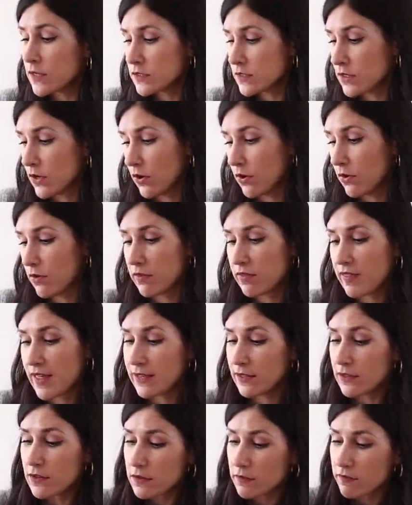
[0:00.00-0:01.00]
So
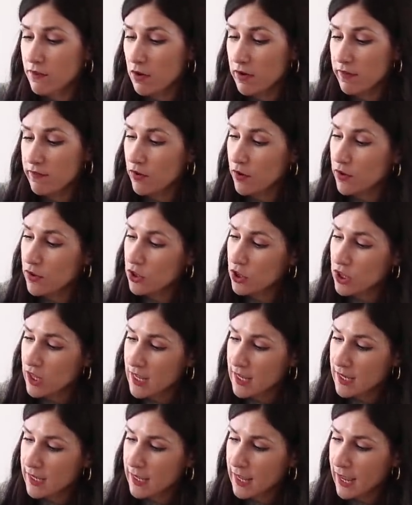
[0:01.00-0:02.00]
they look very, very
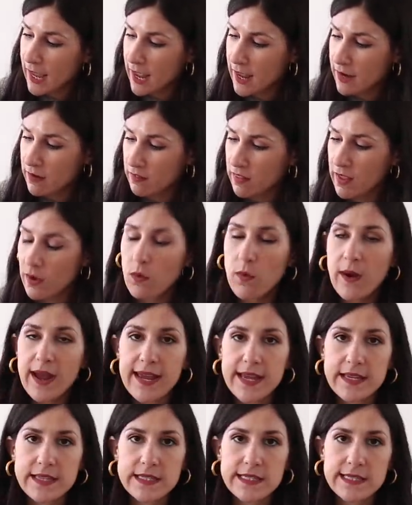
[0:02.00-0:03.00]
chic and they're
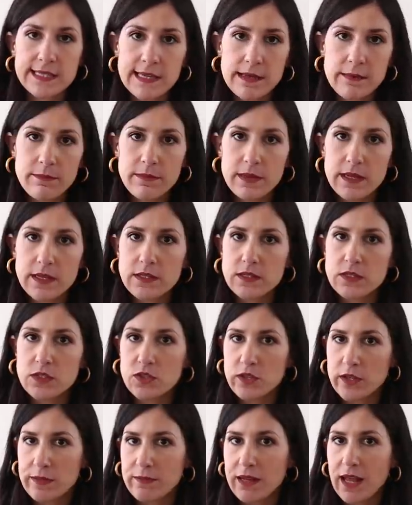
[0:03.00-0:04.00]
quite a slim
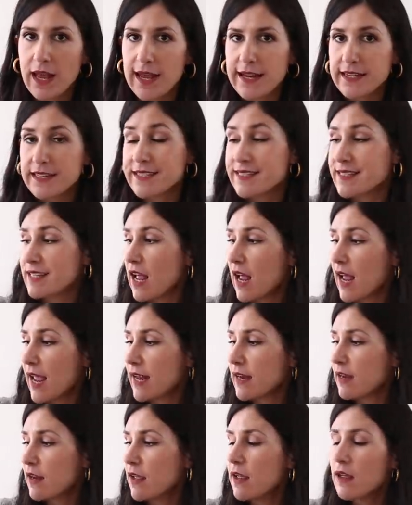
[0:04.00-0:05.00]
streamlined
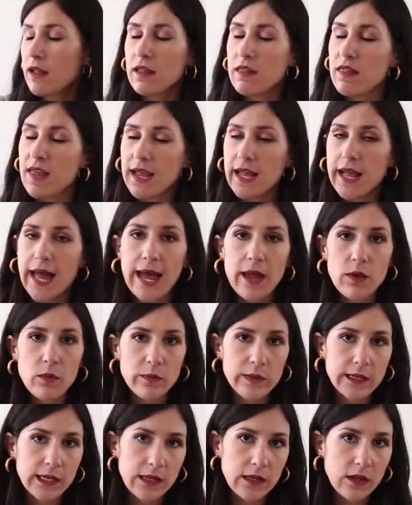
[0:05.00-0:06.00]
design. They're
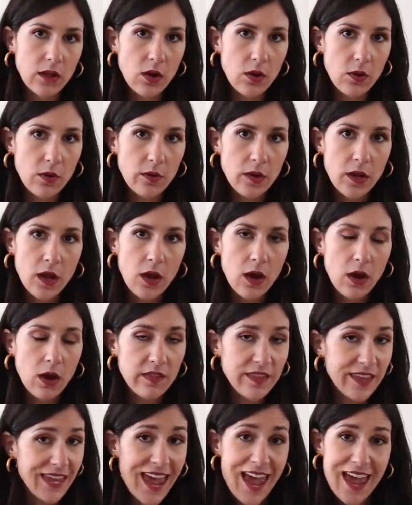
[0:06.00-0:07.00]
cut really low
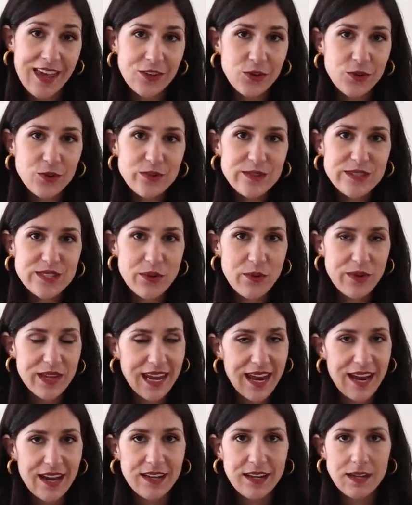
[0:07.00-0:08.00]
on the ankles, So
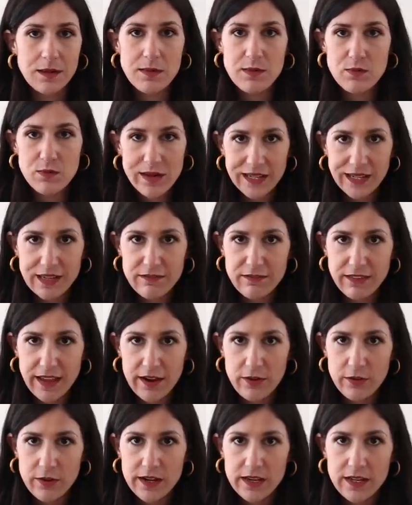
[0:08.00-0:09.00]
again, gonna be really
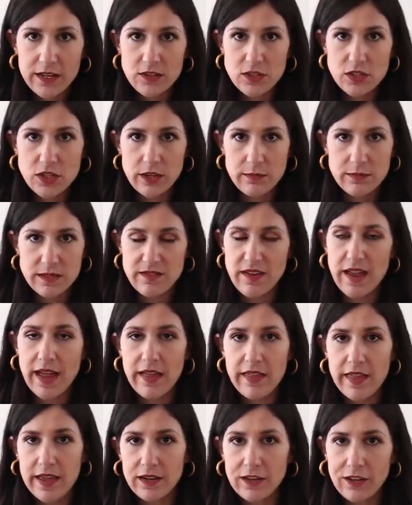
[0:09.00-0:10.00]
flattering in terms of
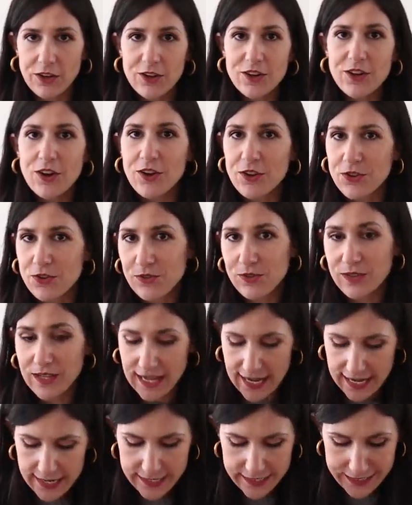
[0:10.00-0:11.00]
how they look on your
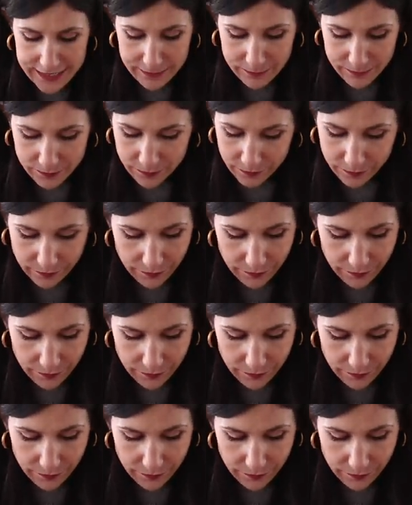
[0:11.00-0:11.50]
legs.